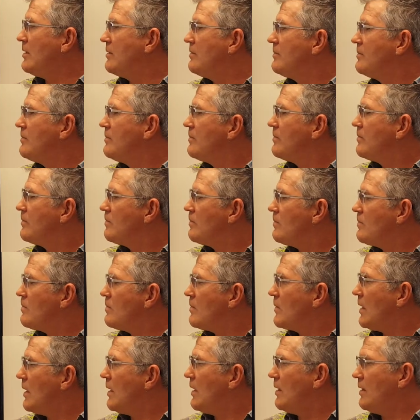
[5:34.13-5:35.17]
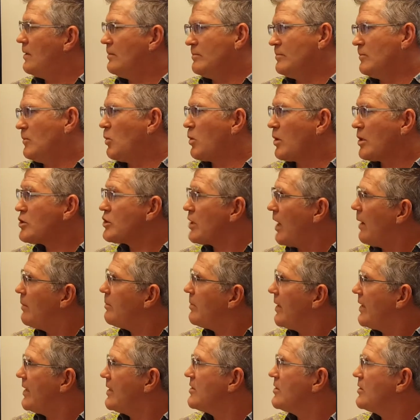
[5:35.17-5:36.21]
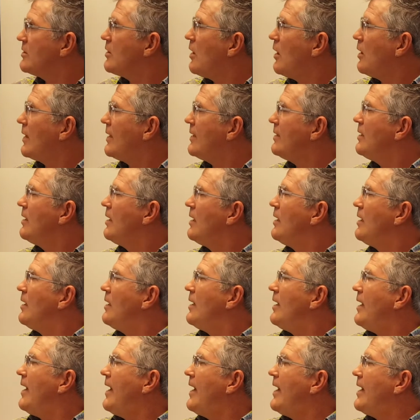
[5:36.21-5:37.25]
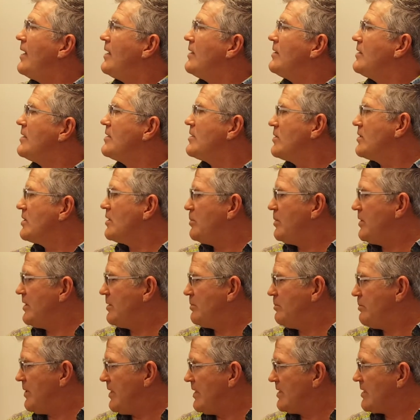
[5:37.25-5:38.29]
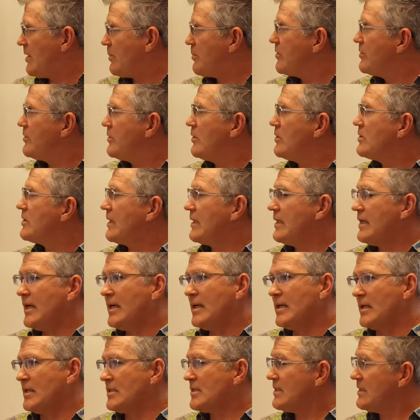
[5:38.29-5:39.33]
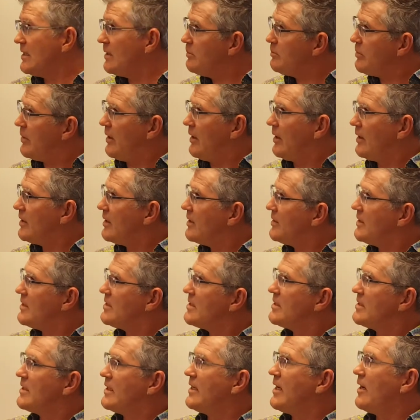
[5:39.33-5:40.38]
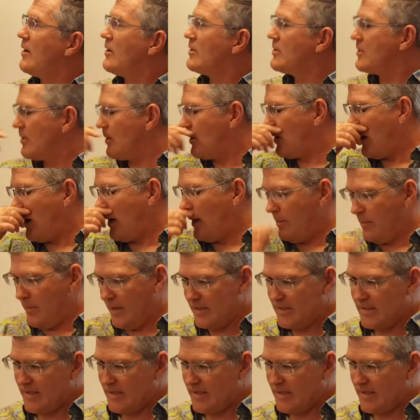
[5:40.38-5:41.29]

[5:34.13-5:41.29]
a um, workshop, I guess you'd call it, and this is the piece I produced. Again, steampunk. This is a character, um,